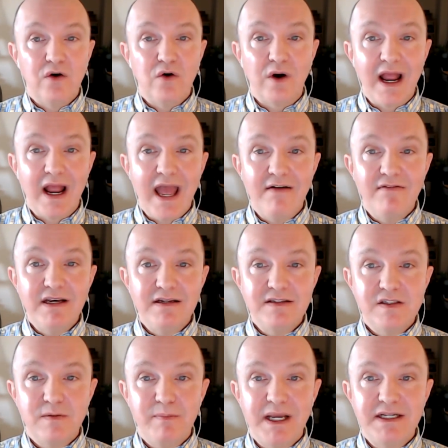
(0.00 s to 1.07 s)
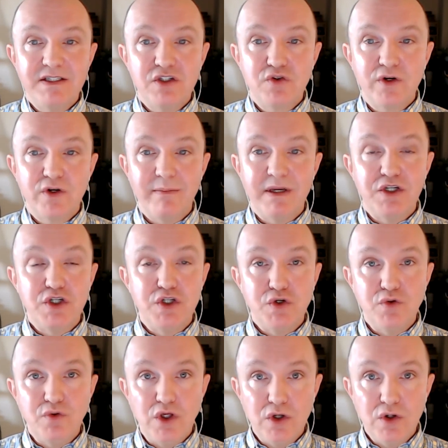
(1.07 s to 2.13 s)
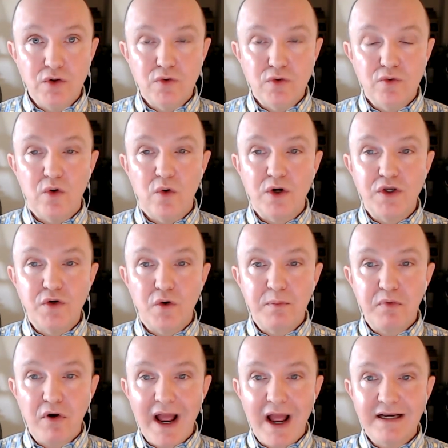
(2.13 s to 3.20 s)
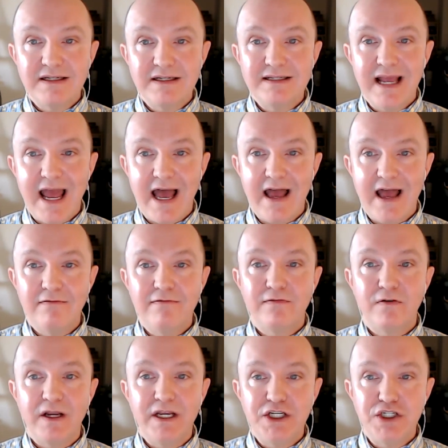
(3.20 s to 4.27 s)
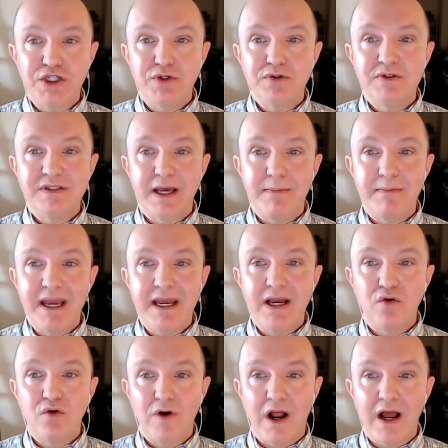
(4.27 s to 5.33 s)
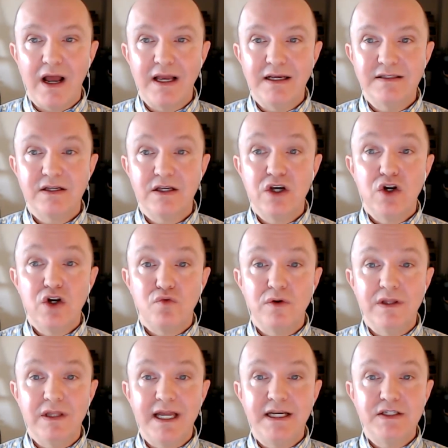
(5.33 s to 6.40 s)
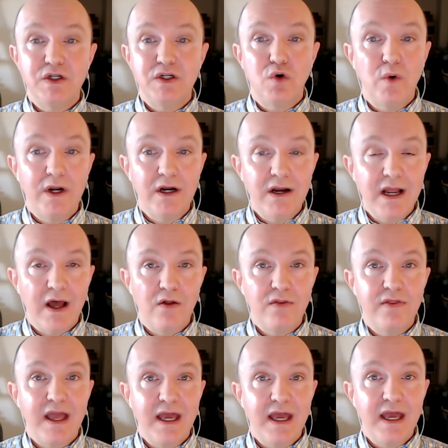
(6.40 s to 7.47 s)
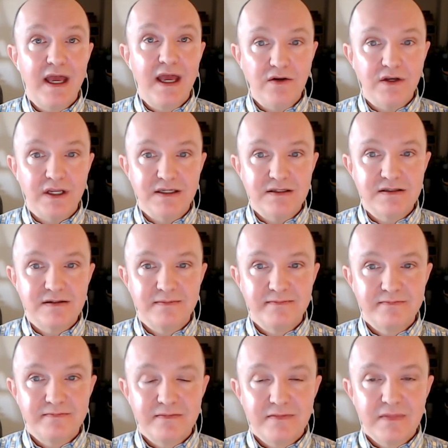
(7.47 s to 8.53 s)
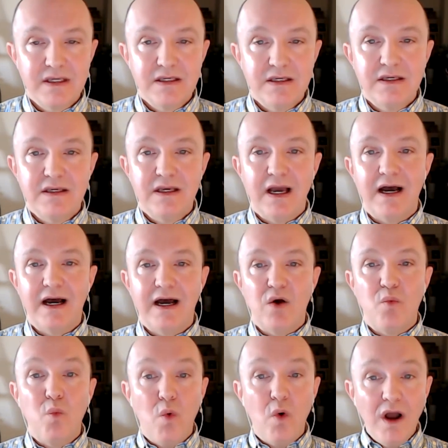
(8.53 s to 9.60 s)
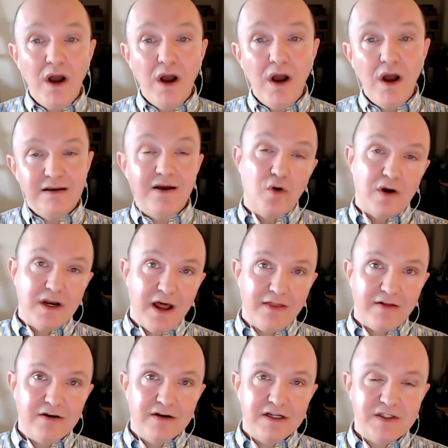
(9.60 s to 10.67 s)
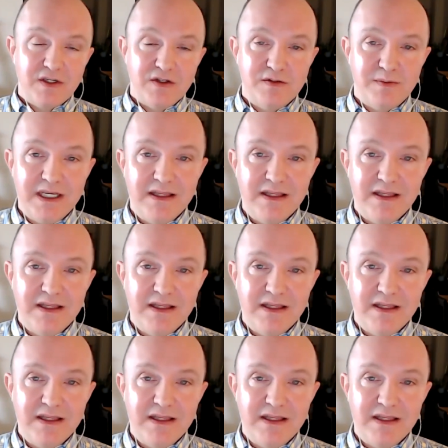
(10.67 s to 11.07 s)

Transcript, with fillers: or evidence-based treatment do you or your practice have for issues that may arise related to queer health and wellness? Uh, one or another, excuse